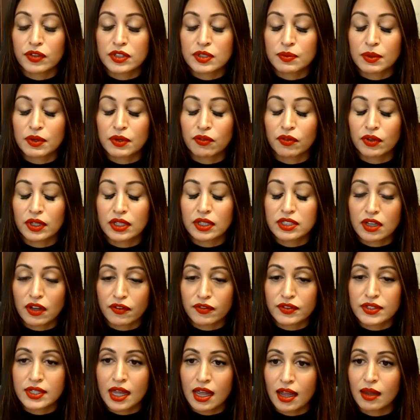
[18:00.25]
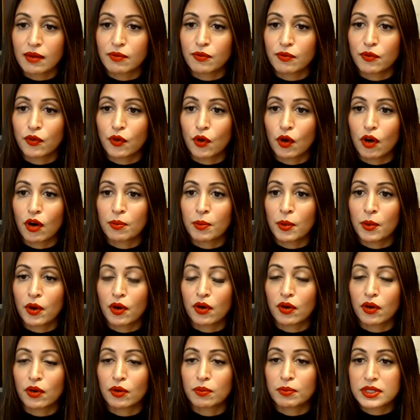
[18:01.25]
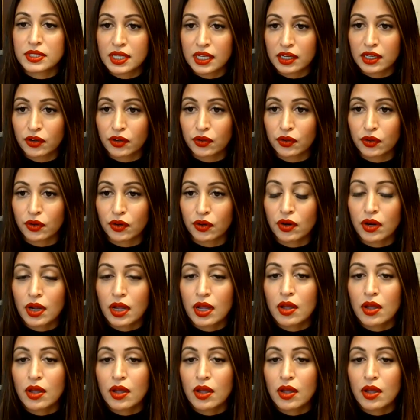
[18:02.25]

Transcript: been a really tough time for our borough in particular.